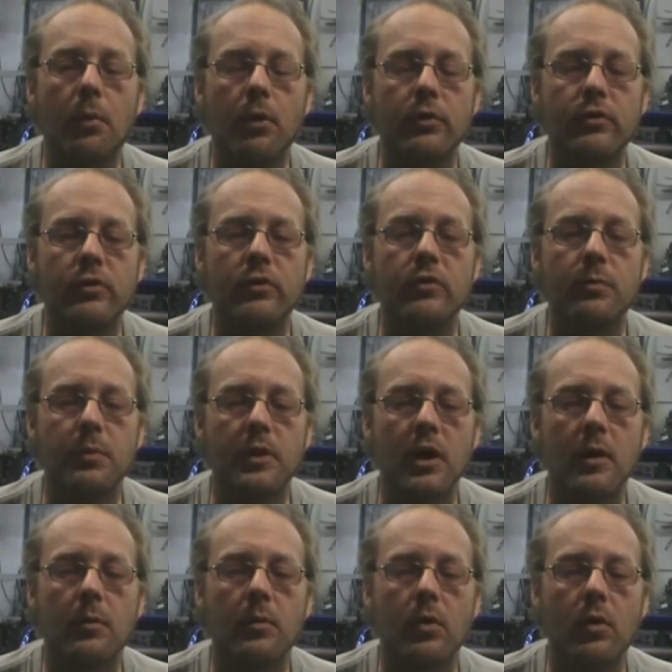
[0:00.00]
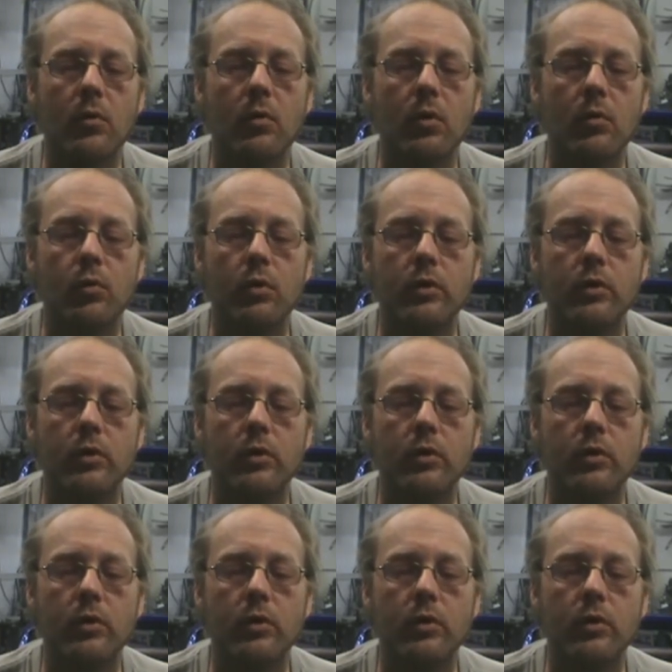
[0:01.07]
person's become a